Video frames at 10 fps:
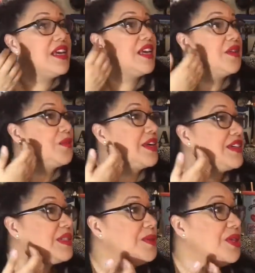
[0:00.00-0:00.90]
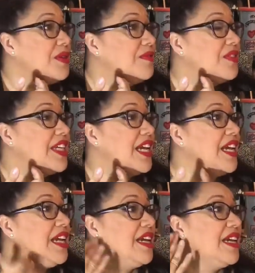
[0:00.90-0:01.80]
It wears
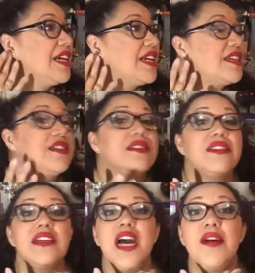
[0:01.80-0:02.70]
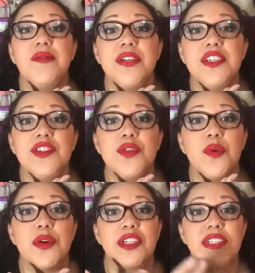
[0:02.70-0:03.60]
beautifully. The coverage is
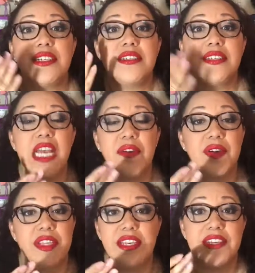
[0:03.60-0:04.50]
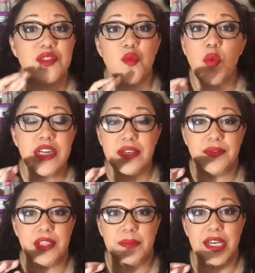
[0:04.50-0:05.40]
gorgeous. Everything is
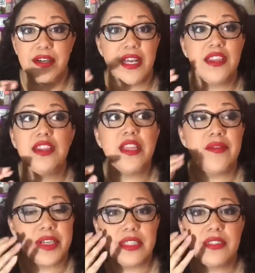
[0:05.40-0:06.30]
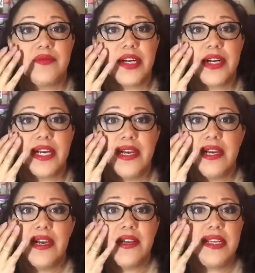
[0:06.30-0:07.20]
wonderful about it. I love it. It's very
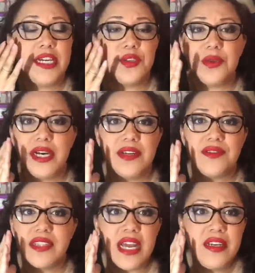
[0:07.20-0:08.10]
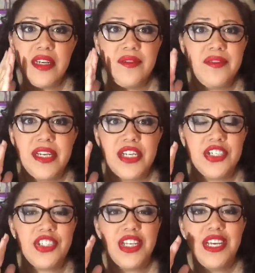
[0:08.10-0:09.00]
natural kind of satiny
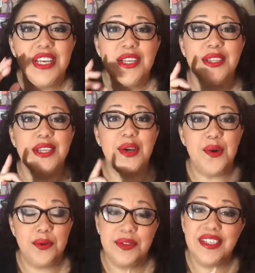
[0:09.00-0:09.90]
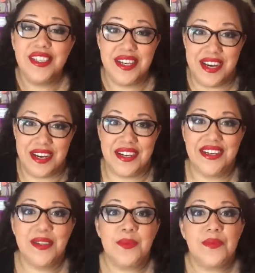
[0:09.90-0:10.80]
finish. The only
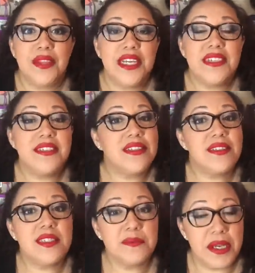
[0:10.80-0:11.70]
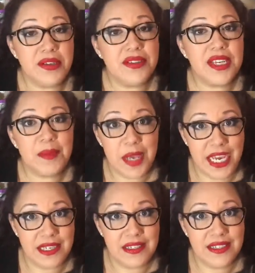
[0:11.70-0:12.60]
thing is that it smells like
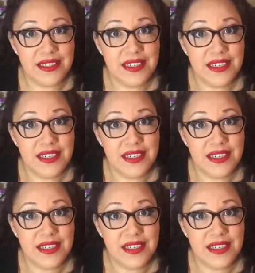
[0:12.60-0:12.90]
paint.